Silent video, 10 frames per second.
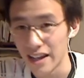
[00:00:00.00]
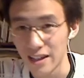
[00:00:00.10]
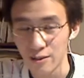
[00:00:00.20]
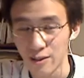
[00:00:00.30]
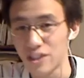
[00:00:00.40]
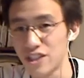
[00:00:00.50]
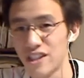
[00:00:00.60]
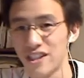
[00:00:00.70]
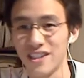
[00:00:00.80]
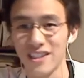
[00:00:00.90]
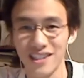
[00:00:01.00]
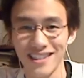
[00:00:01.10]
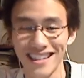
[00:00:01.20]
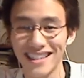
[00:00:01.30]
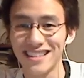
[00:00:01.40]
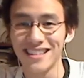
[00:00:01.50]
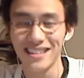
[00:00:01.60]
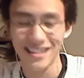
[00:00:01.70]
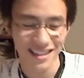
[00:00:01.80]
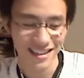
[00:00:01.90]
or she,
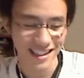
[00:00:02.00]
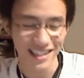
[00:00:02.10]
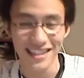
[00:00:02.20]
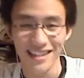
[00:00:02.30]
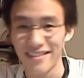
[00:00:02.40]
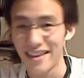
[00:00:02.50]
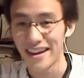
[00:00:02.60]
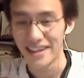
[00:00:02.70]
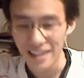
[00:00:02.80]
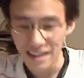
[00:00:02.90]
it, he, they.